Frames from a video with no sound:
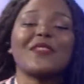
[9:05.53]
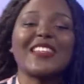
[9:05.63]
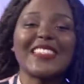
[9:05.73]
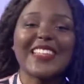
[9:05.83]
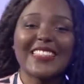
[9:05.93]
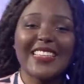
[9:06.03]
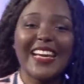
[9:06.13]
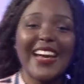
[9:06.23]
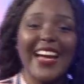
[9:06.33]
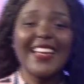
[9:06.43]
Princess,
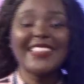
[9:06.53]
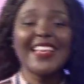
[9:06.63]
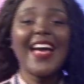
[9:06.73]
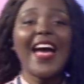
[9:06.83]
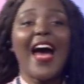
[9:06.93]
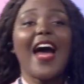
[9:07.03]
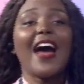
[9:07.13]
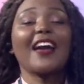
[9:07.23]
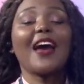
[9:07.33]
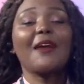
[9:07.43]
guys.
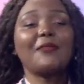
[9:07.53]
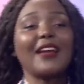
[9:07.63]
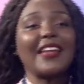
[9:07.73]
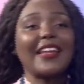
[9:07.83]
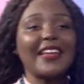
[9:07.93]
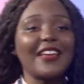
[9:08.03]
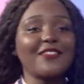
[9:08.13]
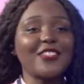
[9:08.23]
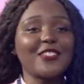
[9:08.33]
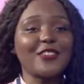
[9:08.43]
Kindly
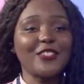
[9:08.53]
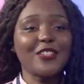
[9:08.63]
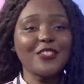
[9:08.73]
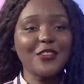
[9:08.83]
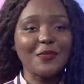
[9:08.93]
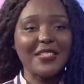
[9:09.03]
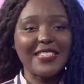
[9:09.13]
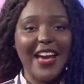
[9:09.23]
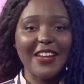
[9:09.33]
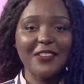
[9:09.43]
give us your social
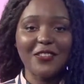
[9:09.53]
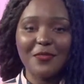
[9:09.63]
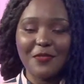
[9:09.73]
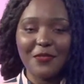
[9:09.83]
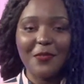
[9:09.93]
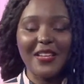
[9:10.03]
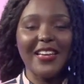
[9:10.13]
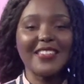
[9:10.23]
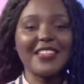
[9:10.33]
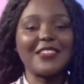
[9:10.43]
media handles before we
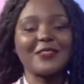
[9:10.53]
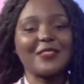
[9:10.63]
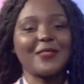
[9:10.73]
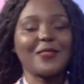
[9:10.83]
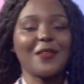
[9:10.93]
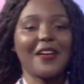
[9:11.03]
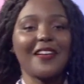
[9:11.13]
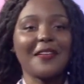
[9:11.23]
get into the song.